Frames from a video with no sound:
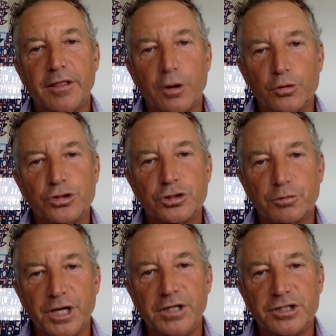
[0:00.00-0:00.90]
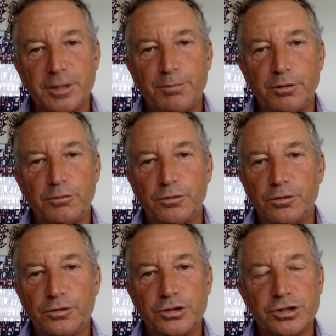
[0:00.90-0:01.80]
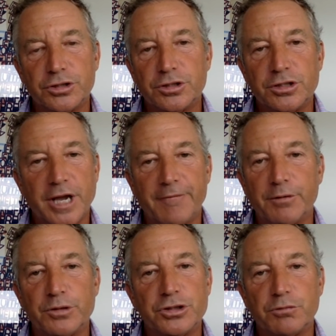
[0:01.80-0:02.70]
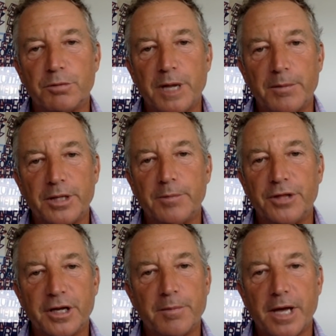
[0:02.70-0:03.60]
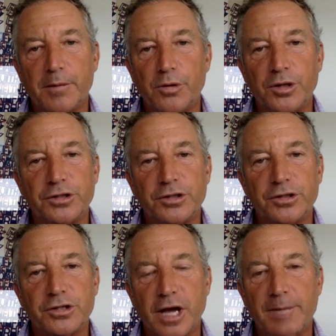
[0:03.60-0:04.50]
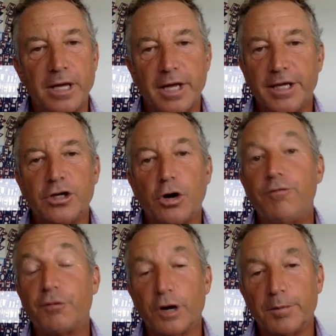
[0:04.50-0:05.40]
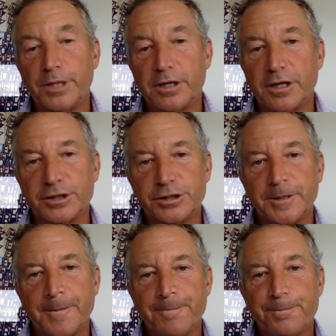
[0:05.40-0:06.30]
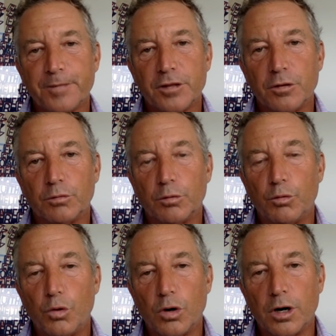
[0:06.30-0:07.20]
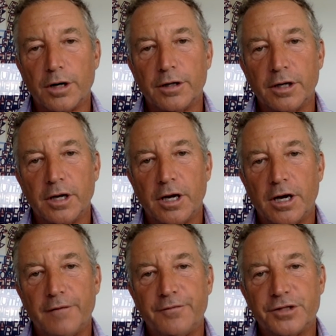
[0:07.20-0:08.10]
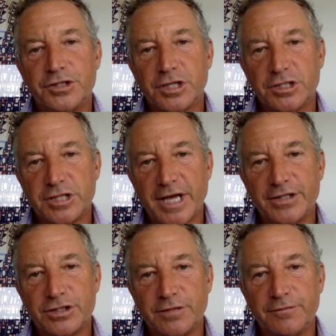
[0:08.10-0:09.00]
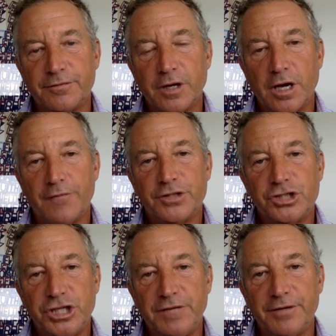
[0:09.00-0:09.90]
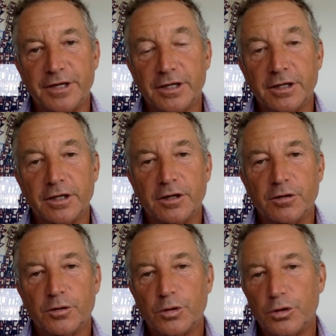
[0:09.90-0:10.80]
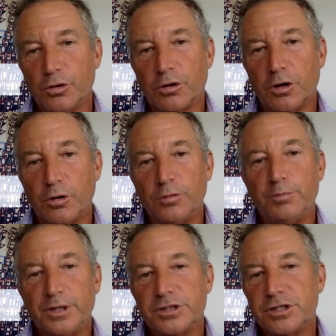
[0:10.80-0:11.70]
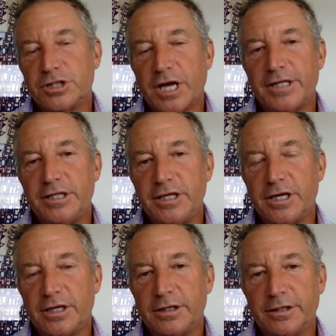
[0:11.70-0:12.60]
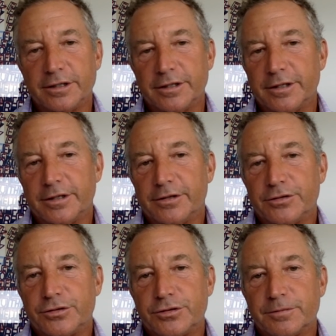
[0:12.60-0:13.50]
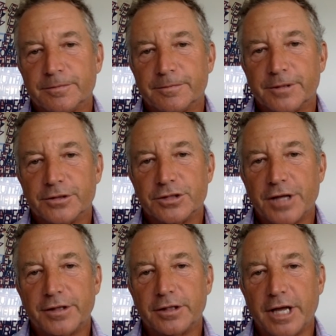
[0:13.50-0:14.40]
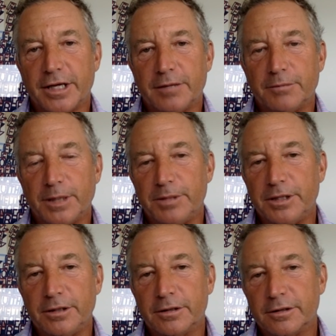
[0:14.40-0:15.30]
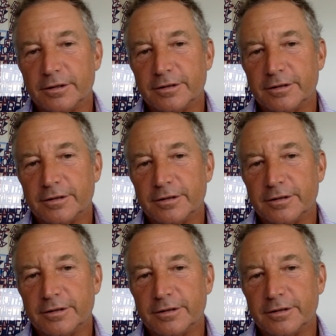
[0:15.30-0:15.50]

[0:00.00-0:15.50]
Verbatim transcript: those three simple rules, everyone should remember them, think about them all the time, and then go for it because the reward of the success of, of achieving your own business idea is there's nothing like it. Maybe